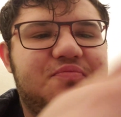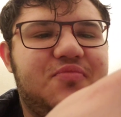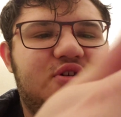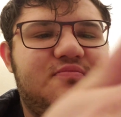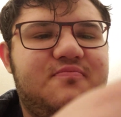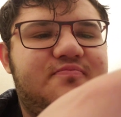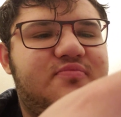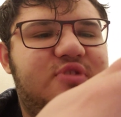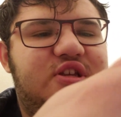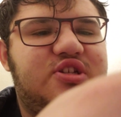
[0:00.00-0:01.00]
but
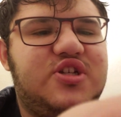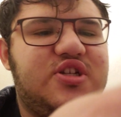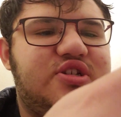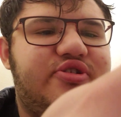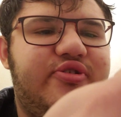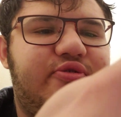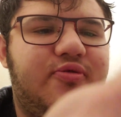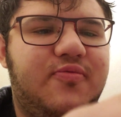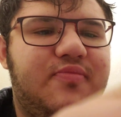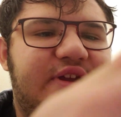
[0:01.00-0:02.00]
he's just too
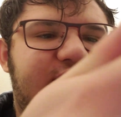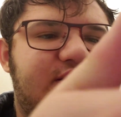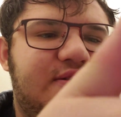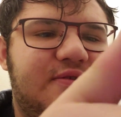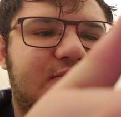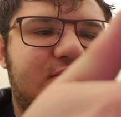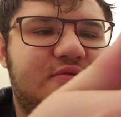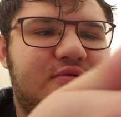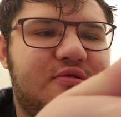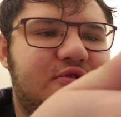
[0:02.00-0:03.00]
big
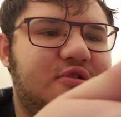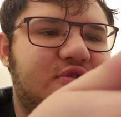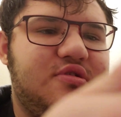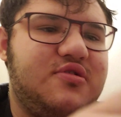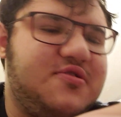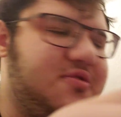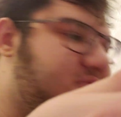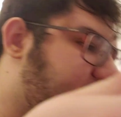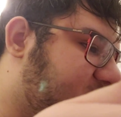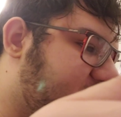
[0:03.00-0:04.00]
to the
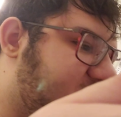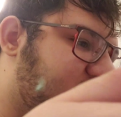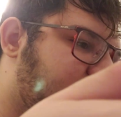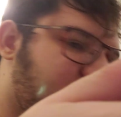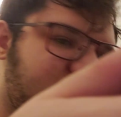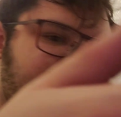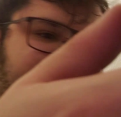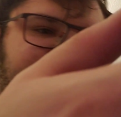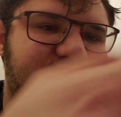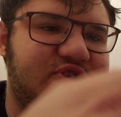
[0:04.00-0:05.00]
point where it doesn't work. So
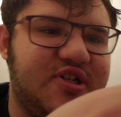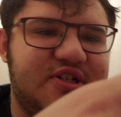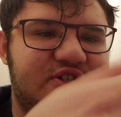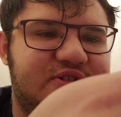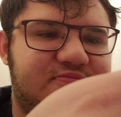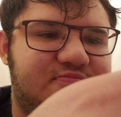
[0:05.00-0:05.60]
Steeljaw just